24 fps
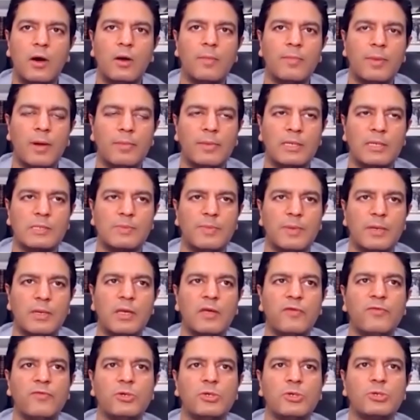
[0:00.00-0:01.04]
on public
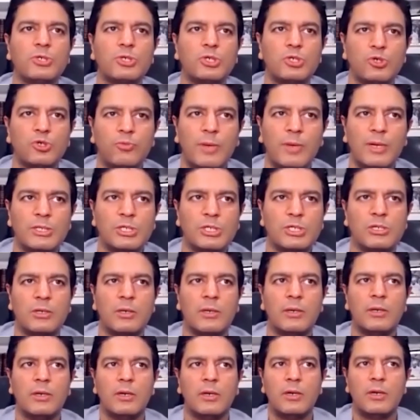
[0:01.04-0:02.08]
speaking, if you do too
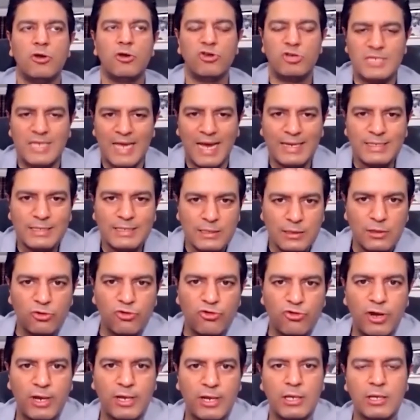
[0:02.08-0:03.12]
much tactical
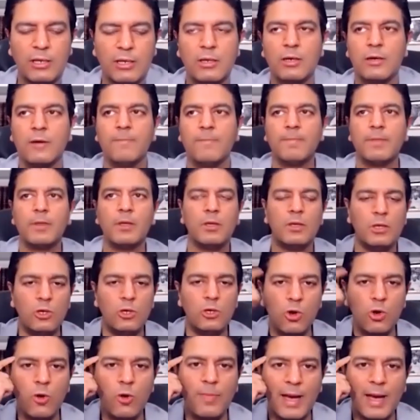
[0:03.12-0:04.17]
training,
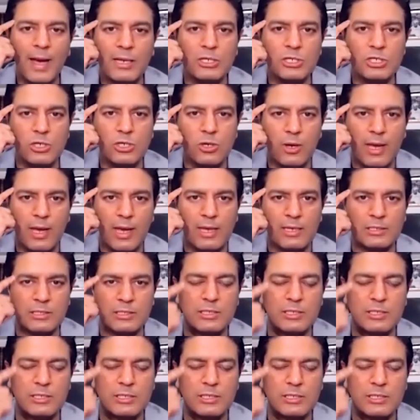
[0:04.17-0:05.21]
you go back into your head
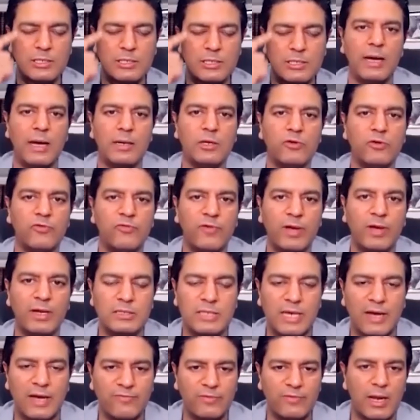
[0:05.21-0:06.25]
and you
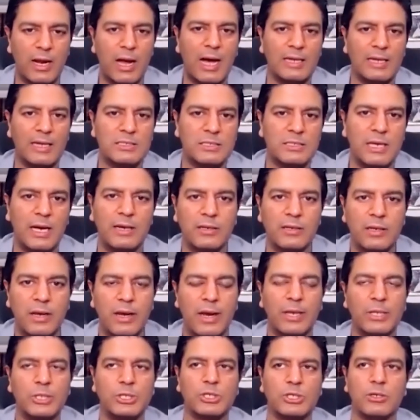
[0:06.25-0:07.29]
fail to have that heart-to-heart
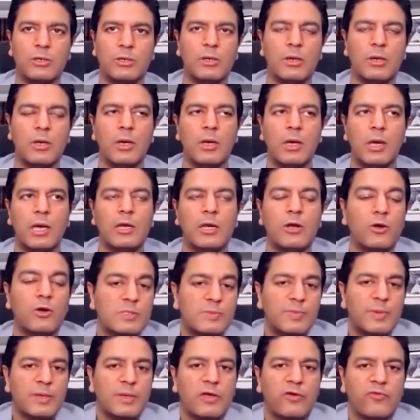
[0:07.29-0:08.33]
connection, and you're not
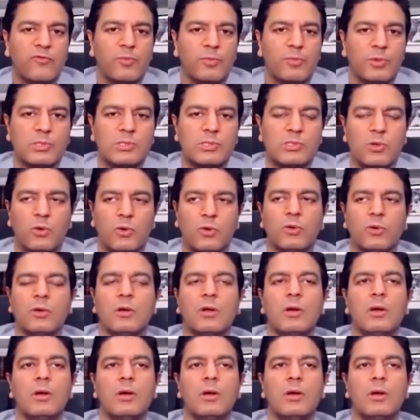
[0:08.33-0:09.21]
speaking from your soul.